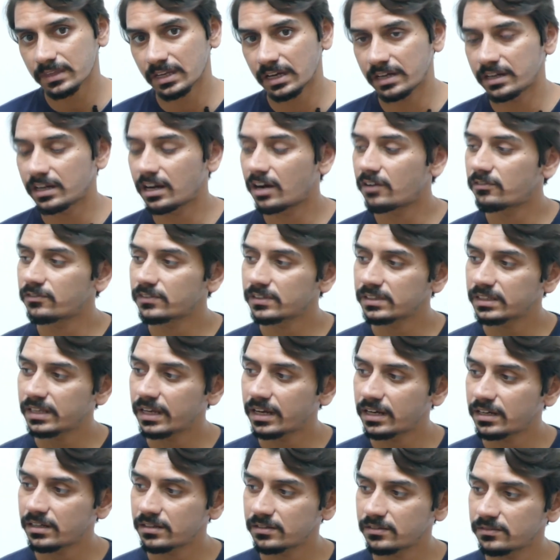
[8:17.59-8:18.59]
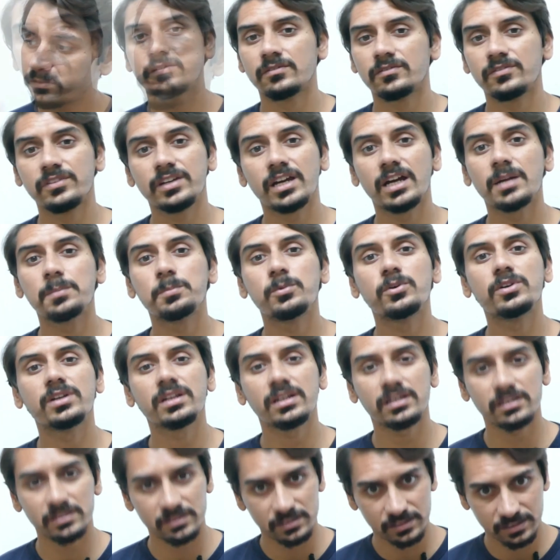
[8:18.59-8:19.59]
and after that we are
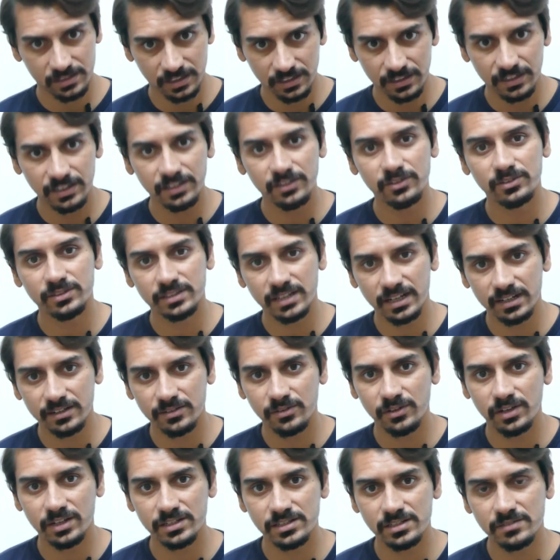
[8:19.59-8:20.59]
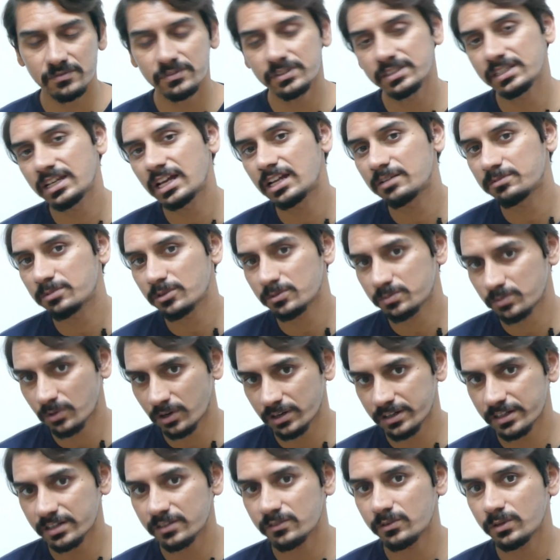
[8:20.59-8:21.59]
putting 30 on that location with the help of
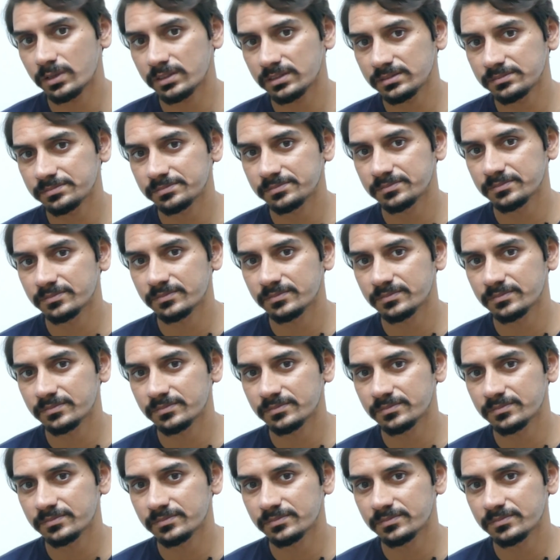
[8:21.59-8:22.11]
pointer 1,